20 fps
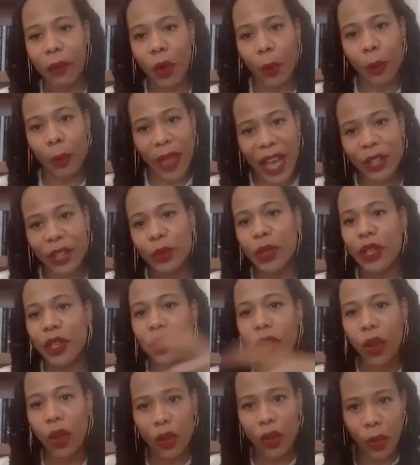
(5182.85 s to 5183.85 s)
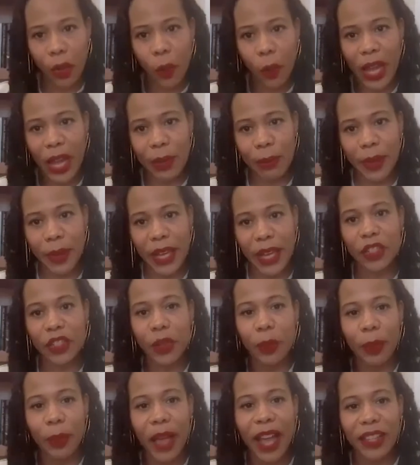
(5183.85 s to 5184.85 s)
Where blacks would either go to the white beach
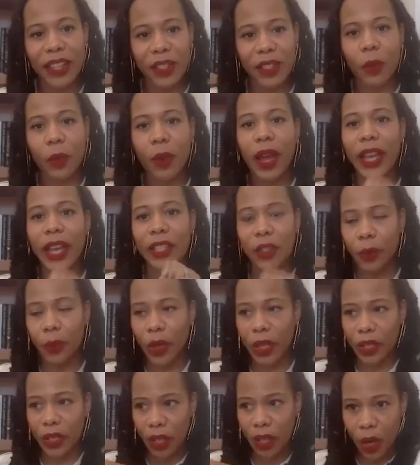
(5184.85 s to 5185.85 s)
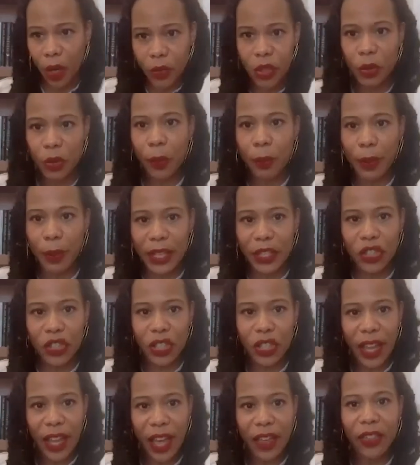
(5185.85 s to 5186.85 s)
or blacks and whites would go to a beach
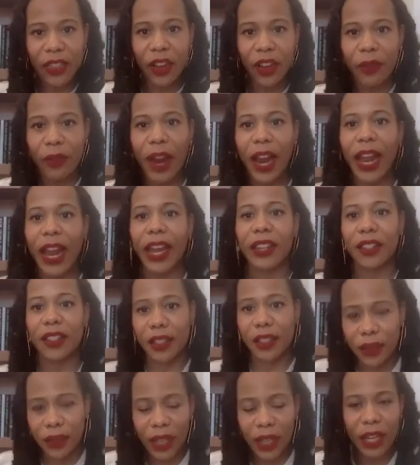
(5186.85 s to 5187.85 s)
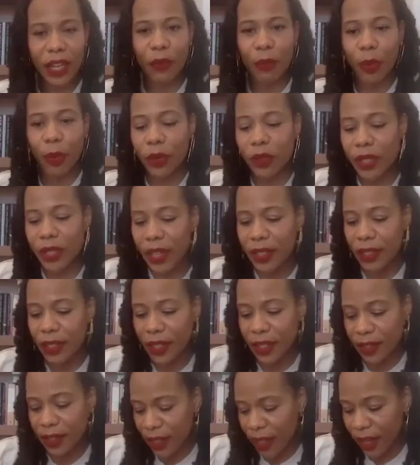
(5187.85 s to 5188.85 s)
together, right? To kind of protest
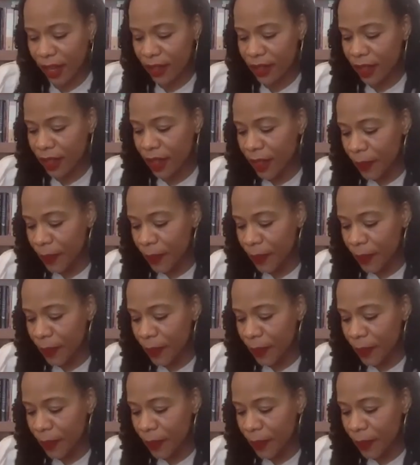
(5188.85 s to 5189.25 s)
these things.